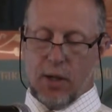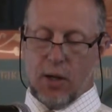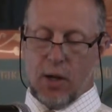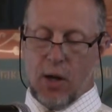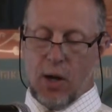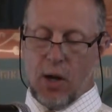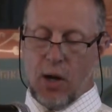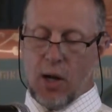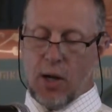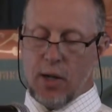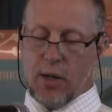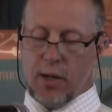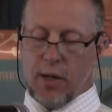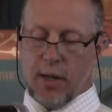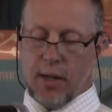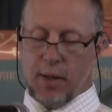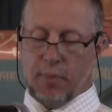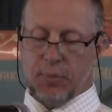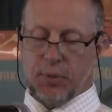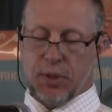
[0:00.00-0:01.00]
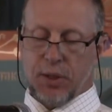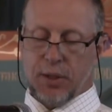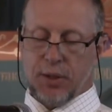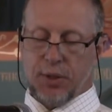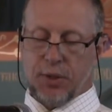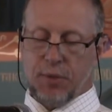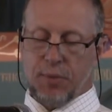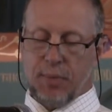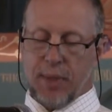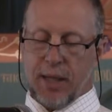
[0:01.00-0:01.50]
Awe helps
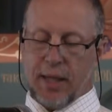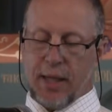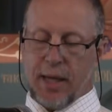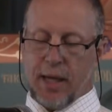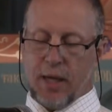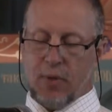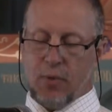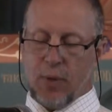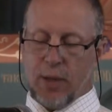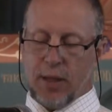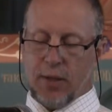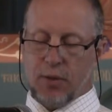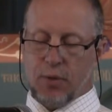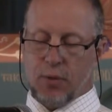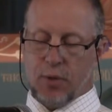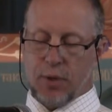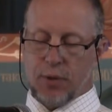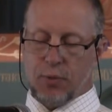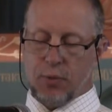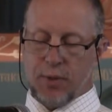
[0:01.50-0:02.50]
us to make headway towards